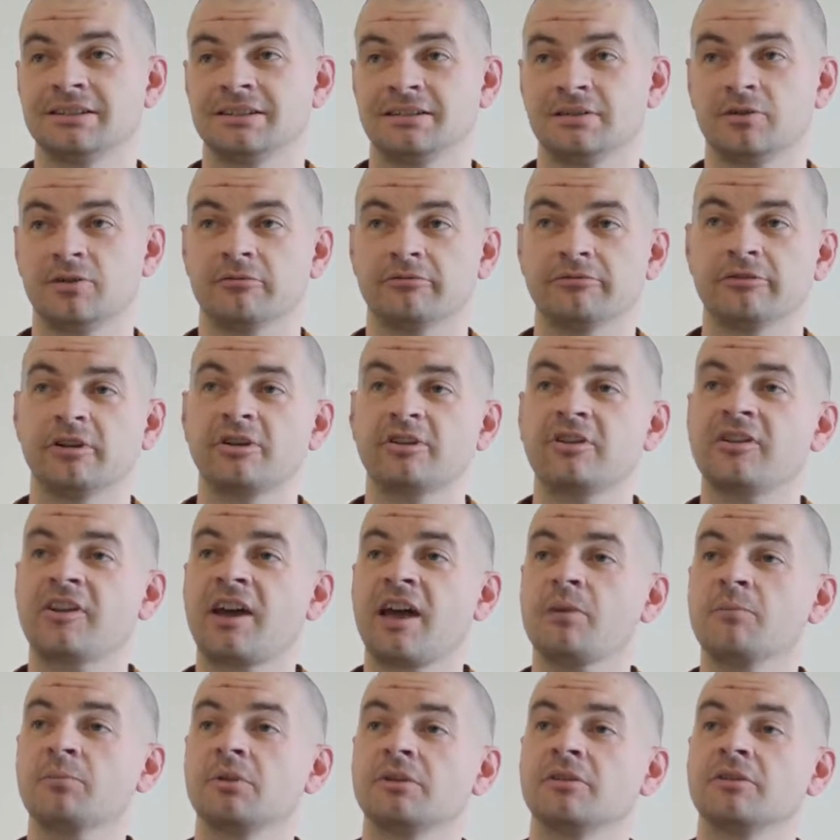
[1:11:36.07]
Not for
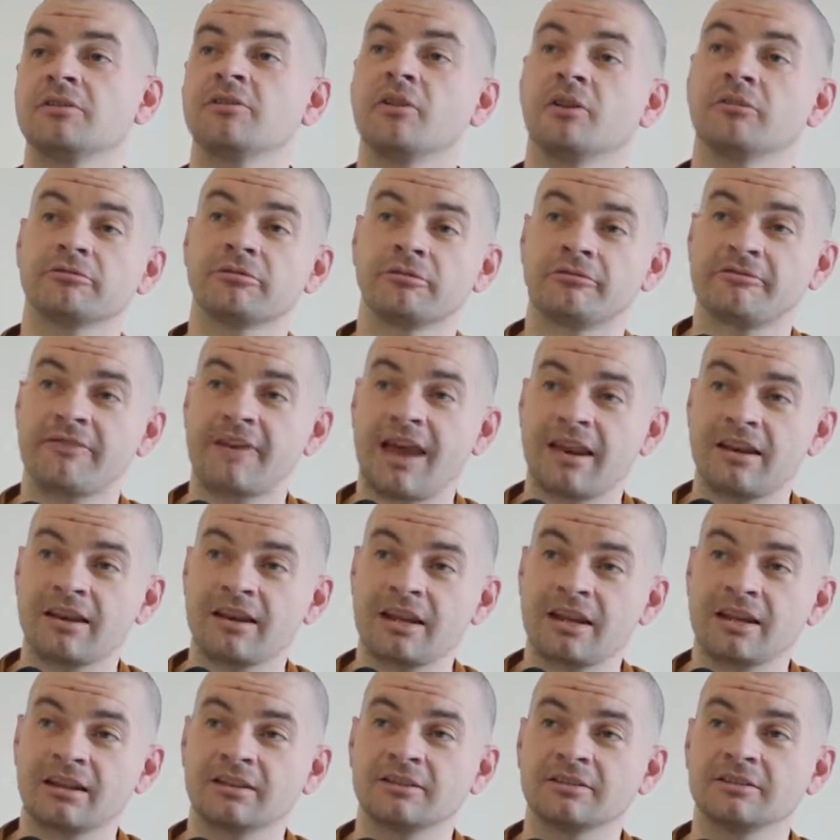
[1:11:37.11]
entertainment, not for
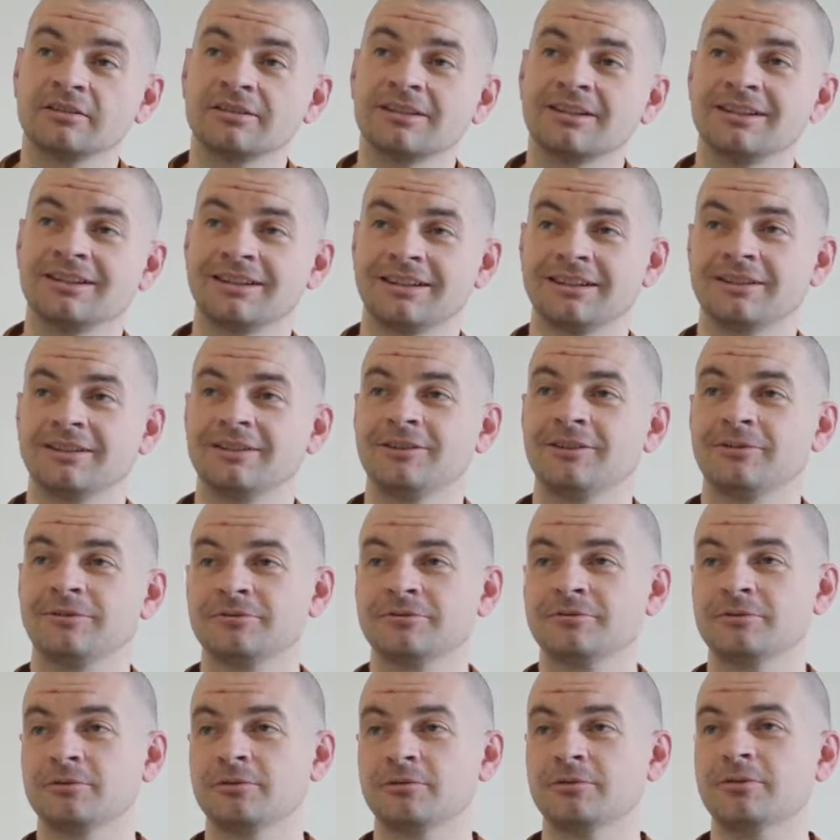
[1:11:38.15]
fattening, not
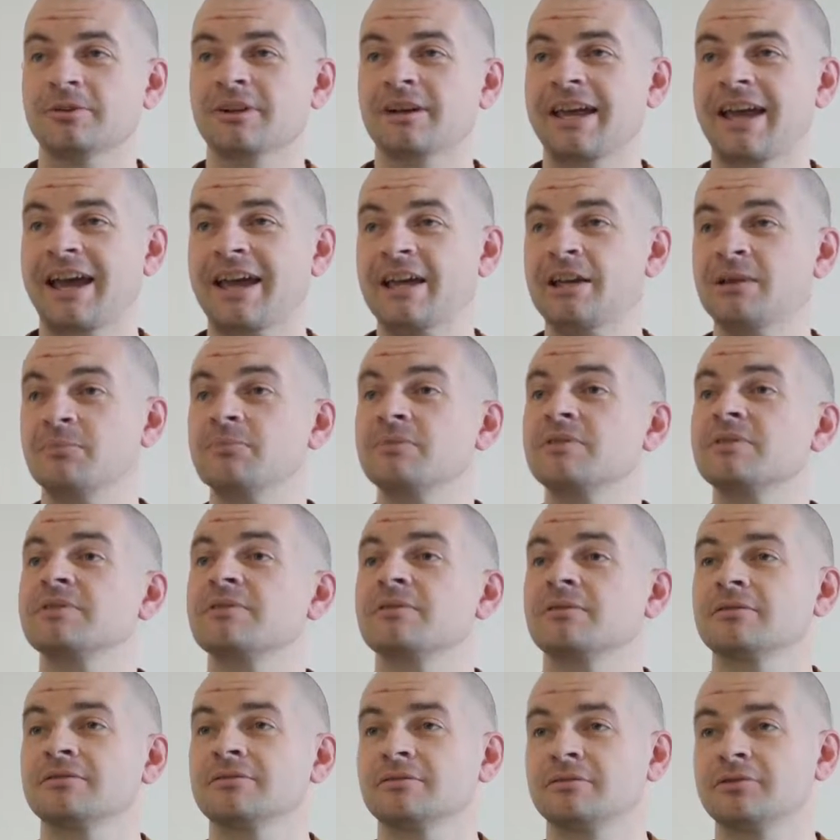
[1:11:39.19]
for games
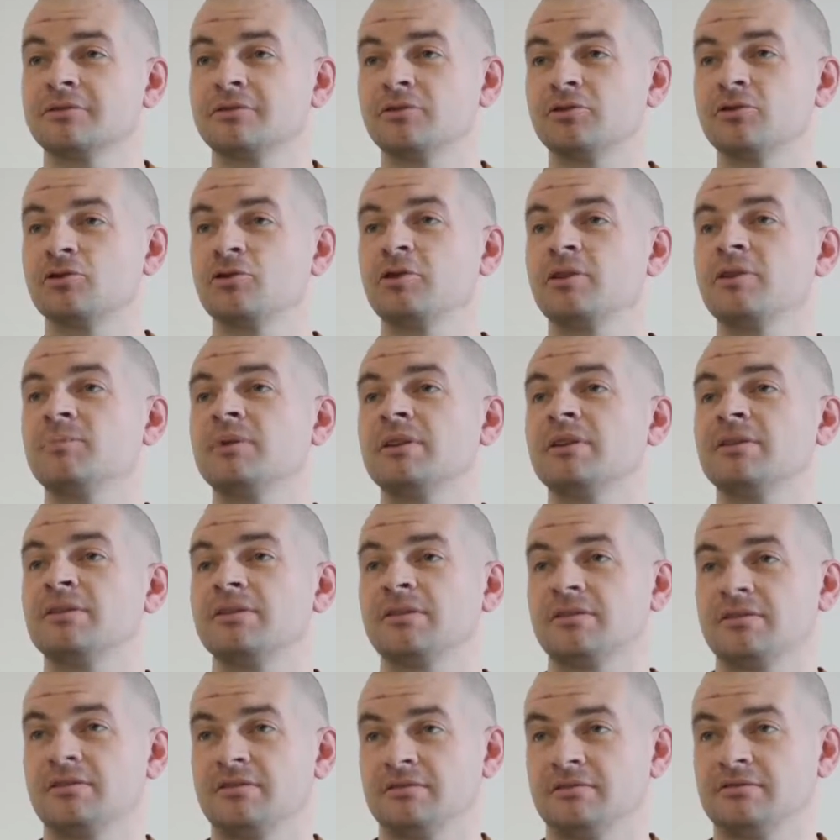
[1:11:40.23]
or
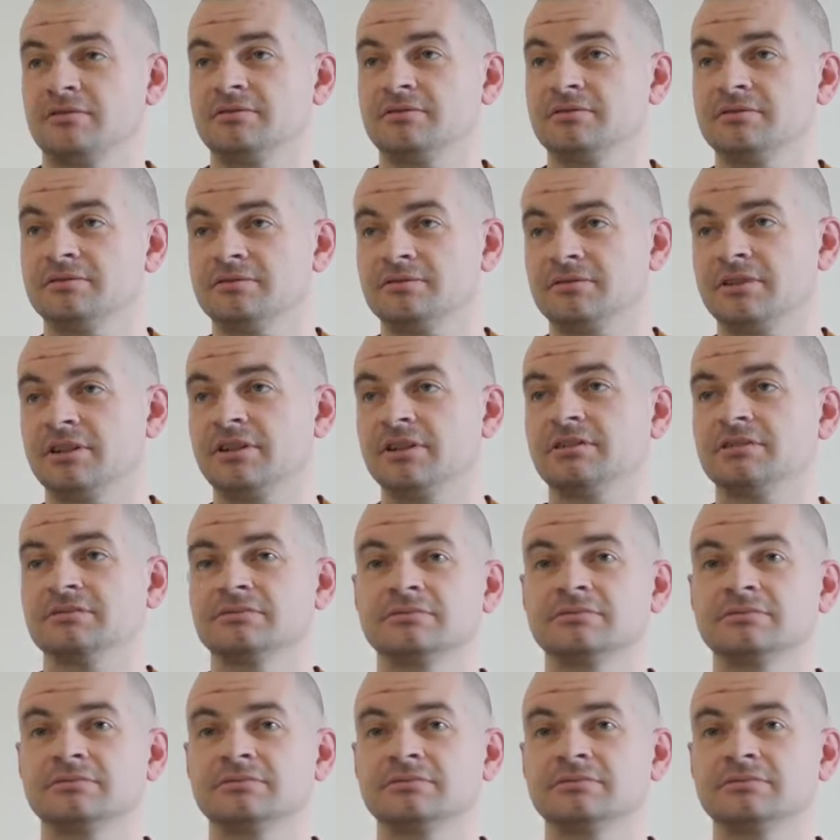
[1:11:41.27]
enjoyments, right?